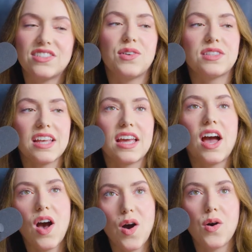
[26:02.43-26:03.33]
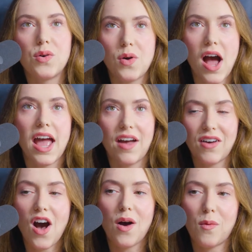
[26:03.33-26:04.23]
So it's like, oh, I have
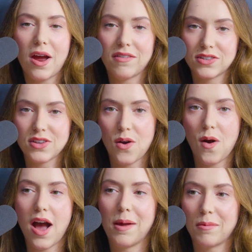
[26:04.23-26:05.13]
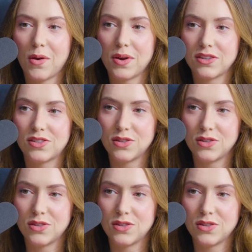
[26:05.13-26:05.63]
a hot wife, so I'm going